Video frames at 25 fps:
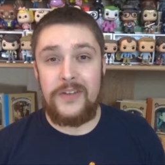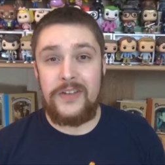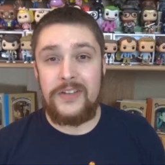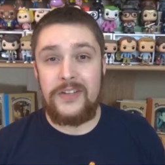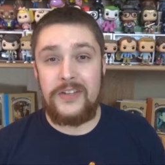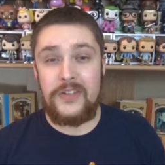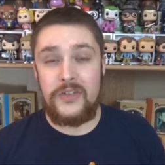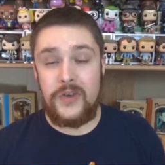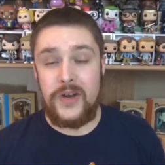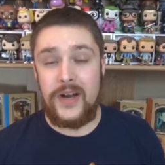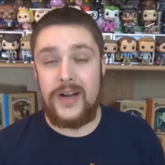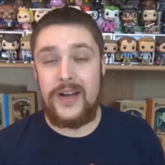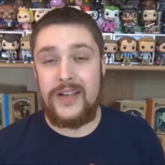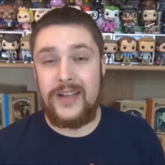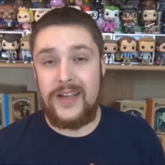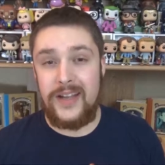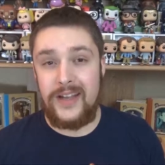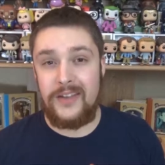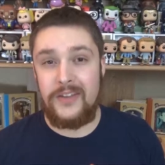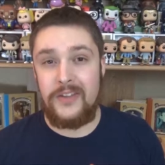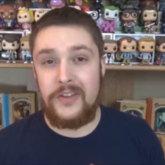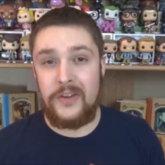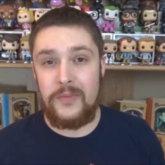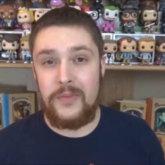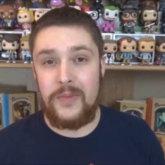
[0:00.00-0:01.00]
to try to
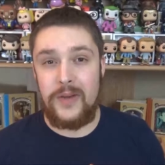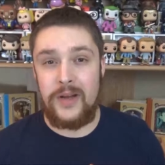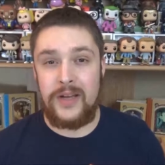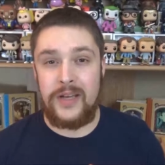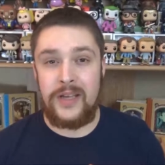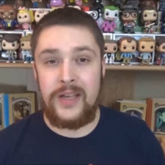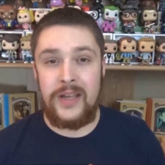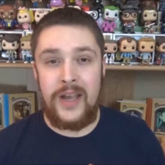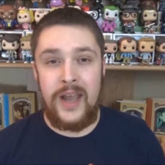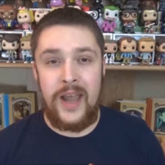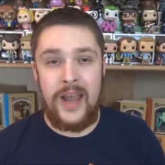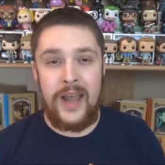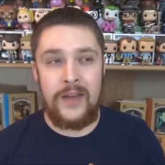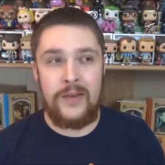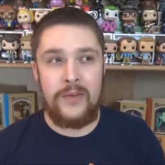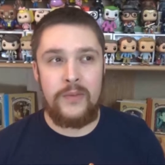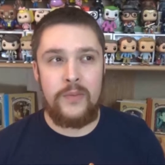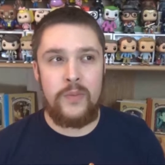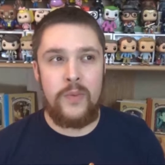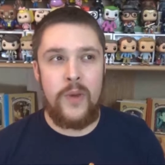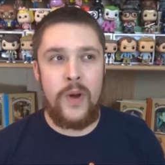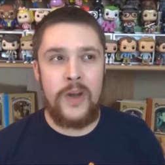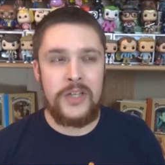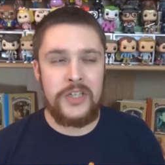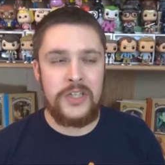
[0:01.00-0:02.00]
get their money.
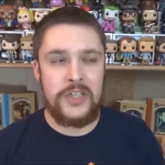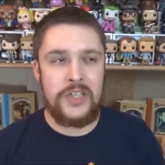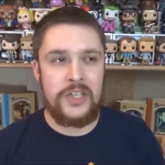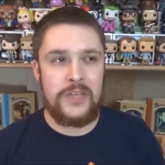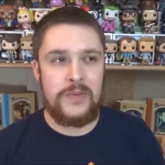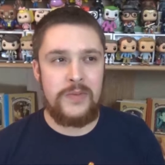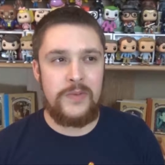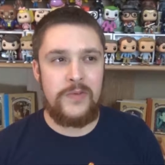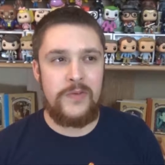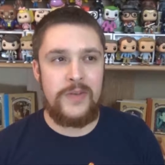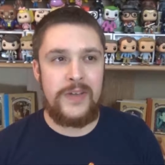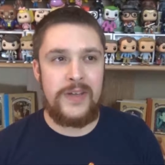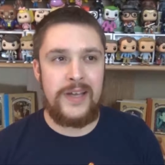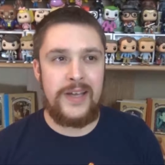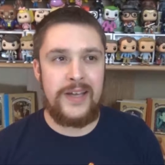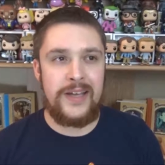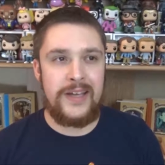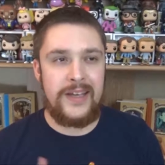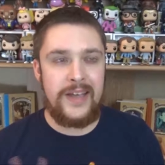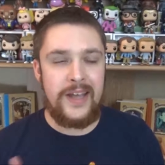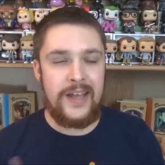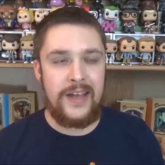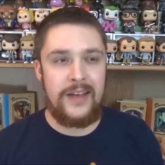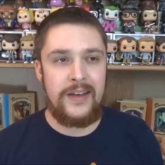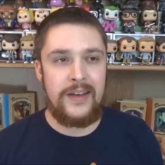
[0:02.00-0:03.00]
And watching this movie
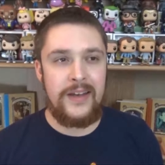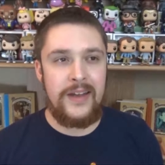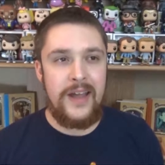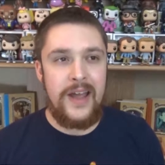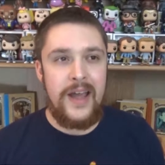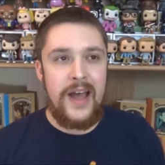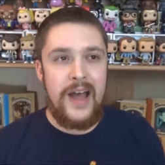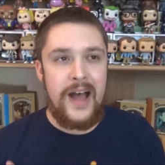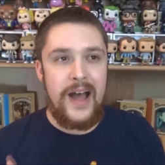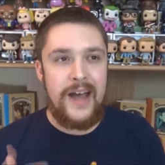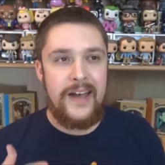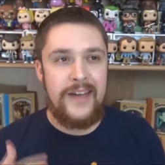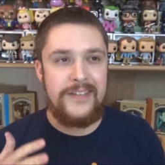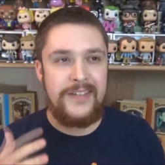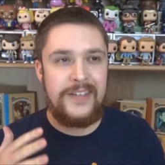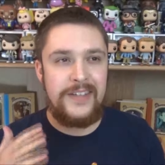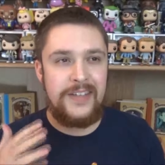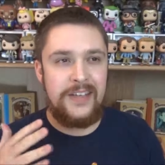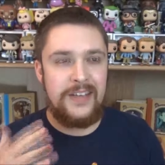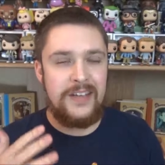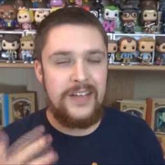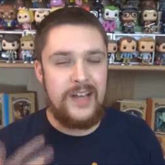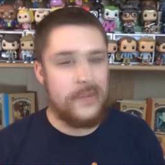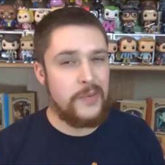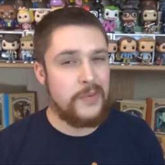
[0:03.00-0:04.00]
again, I've
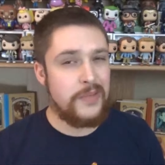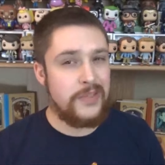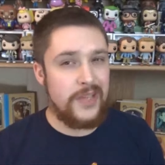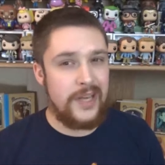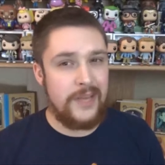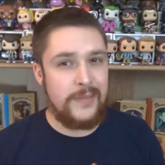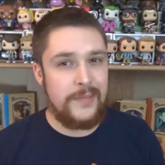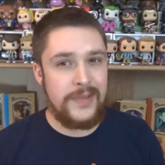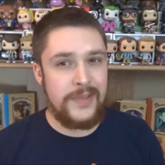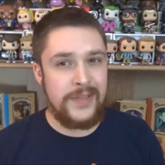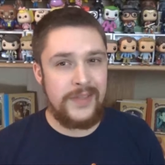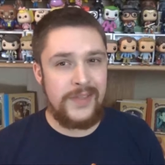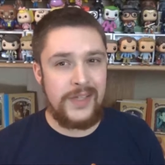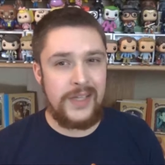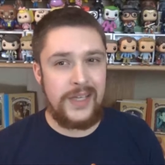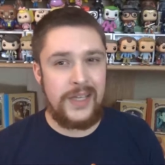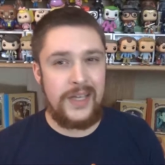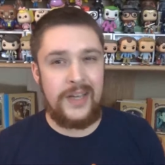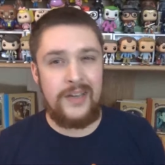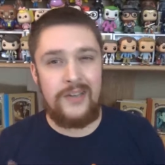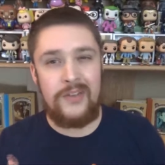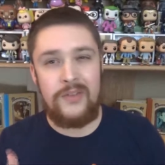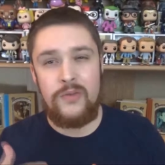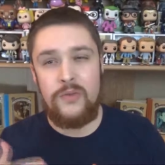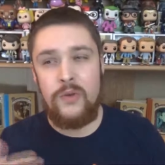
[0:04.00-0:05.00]
seen it a couple times as a
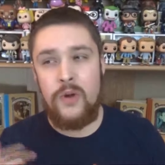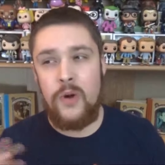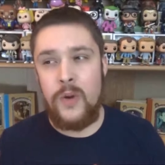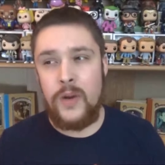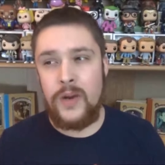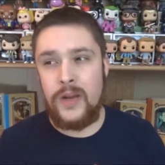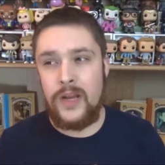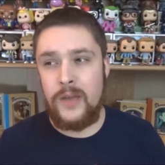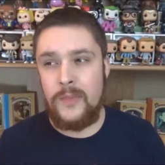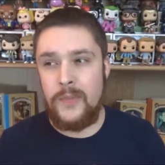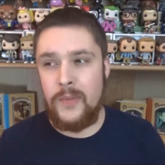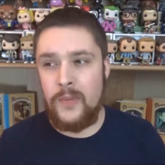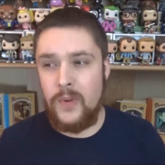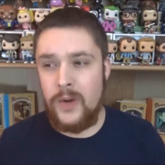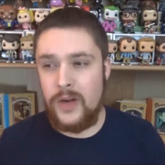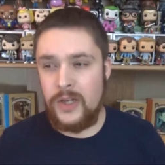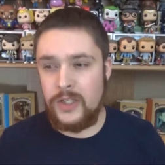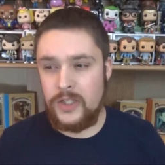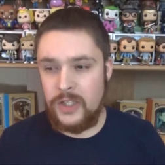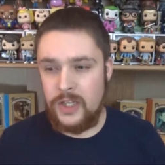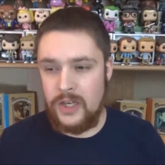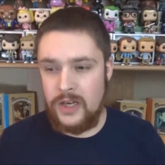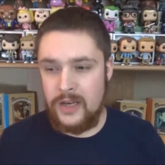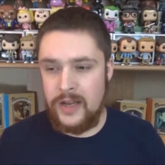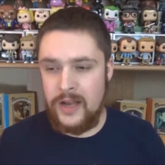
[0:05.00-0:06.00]
kid. Growing up and
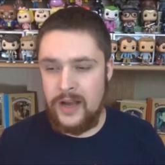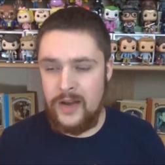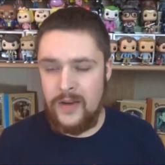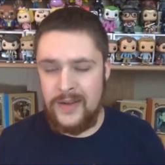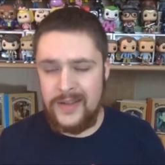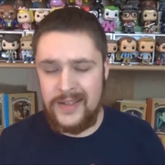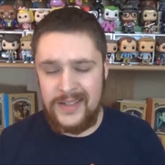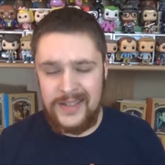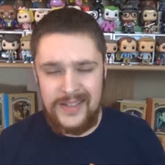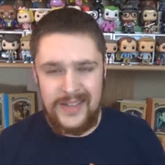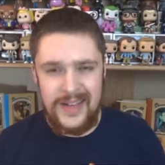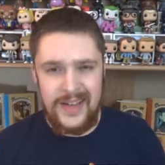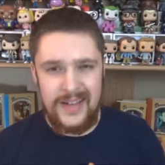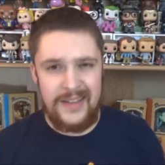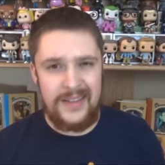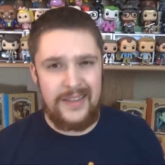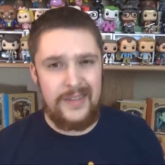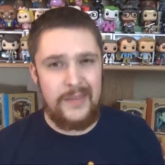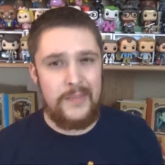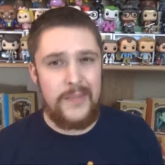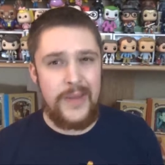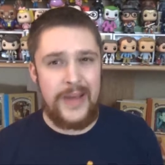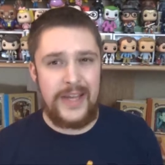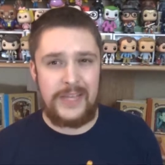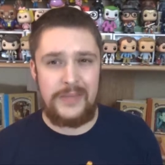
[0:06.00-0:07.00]
watching it now, it's not
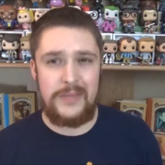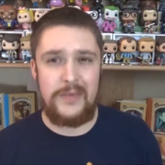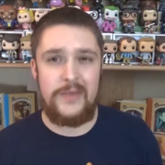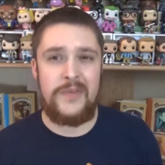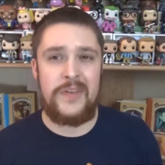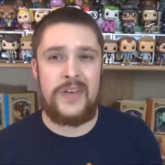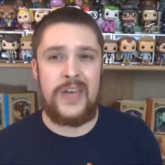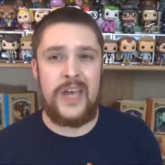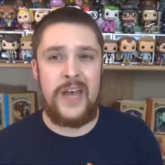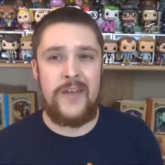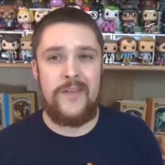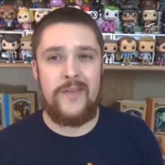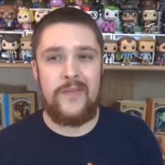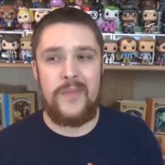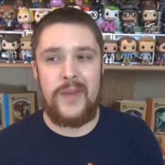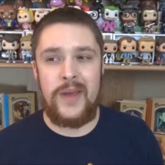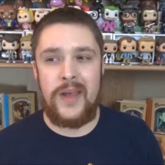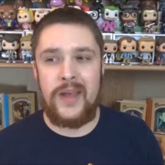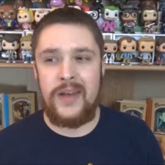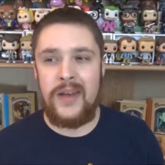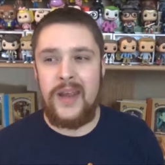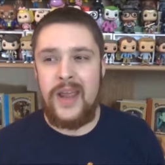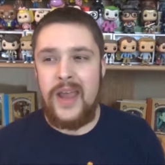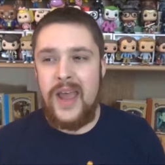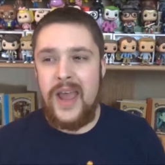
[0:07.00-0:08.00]
the best movie ever
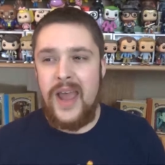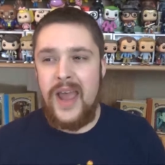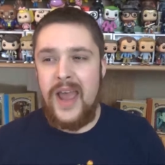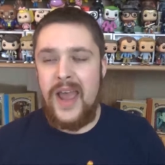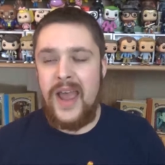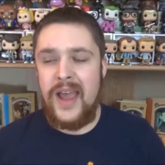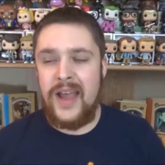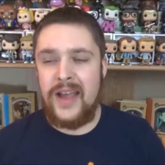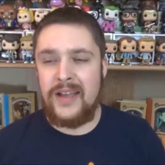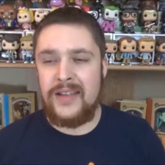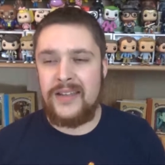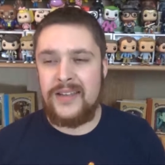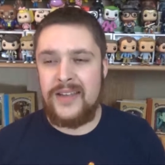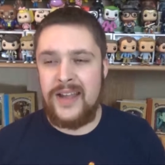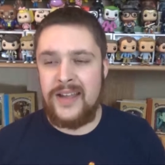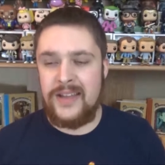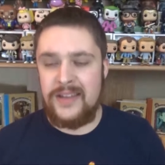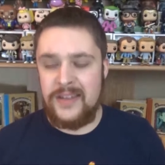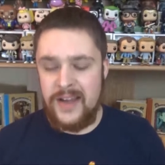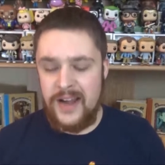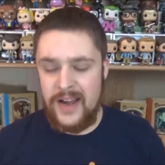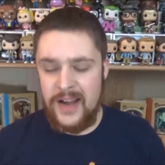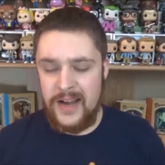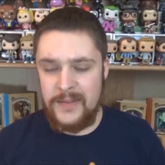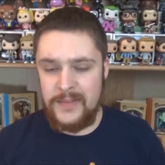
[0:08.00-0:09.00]
made. And
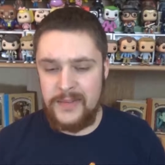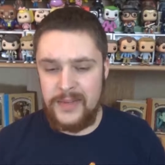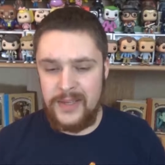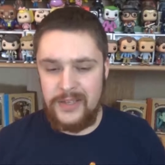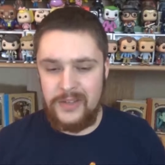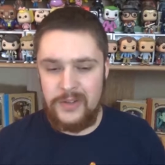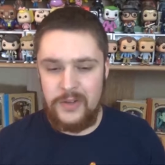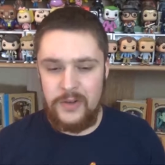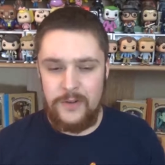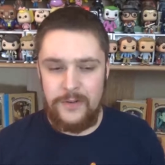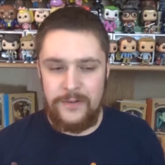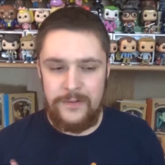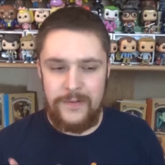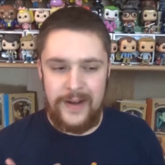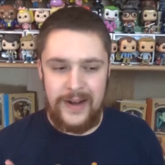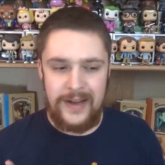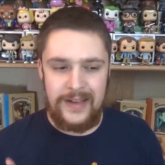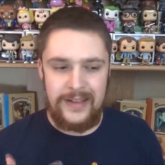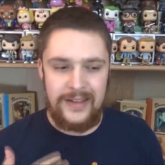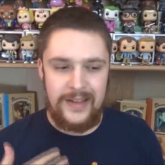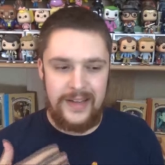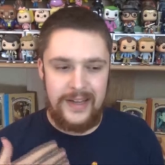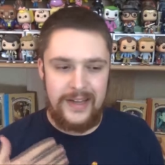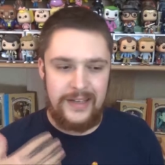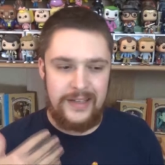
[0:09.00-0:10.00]
at times I do
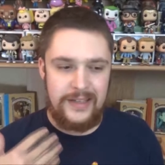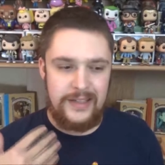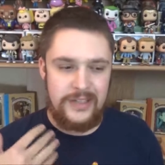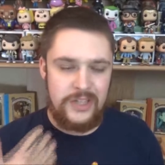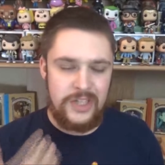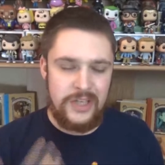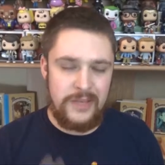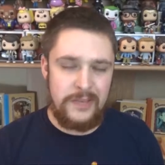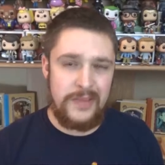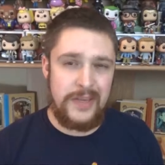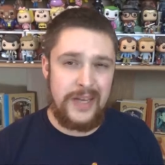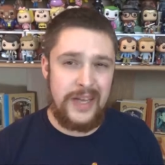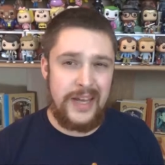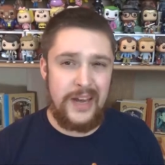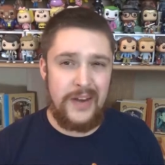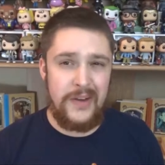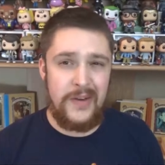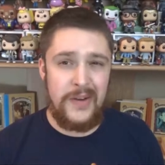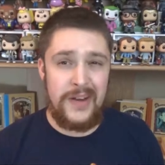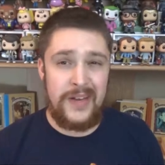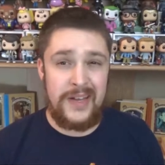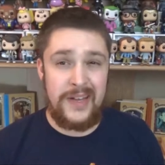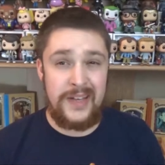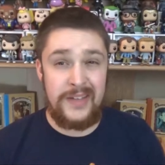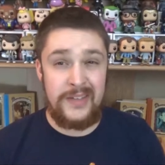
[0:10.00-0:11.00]
find like Jim
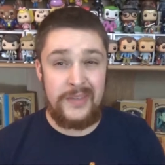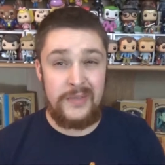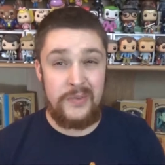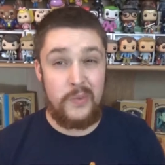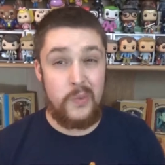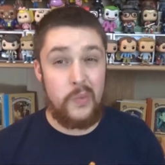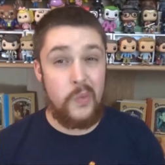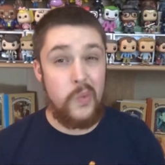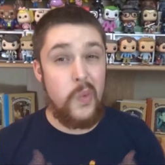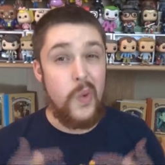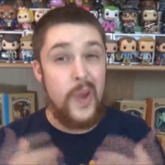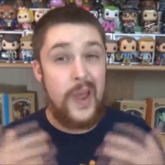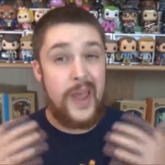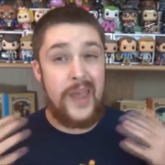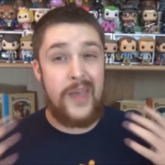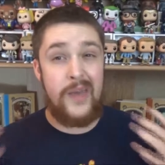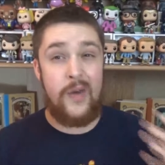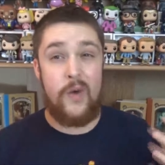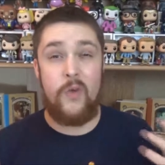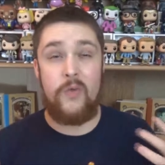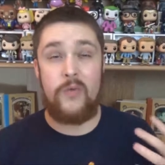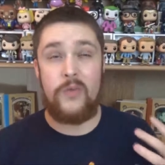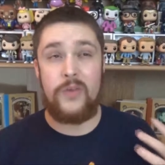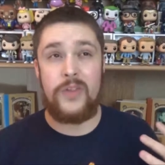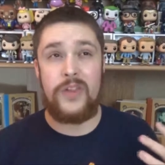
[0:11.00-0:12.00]
Carrey is way
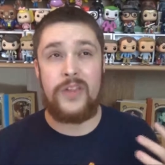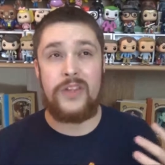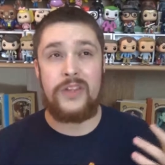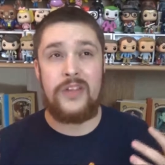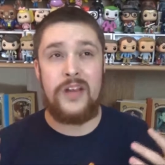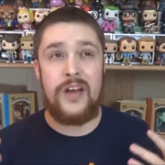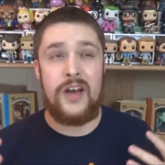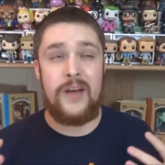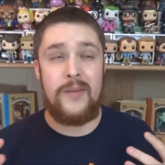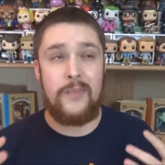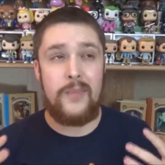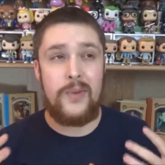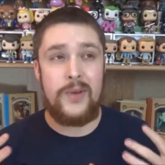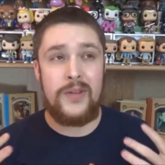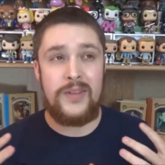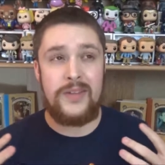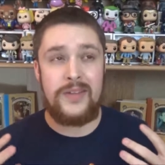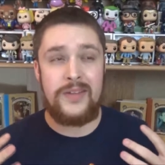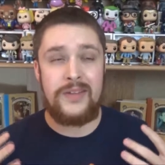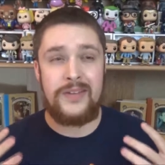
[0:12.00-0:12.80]
over the top with his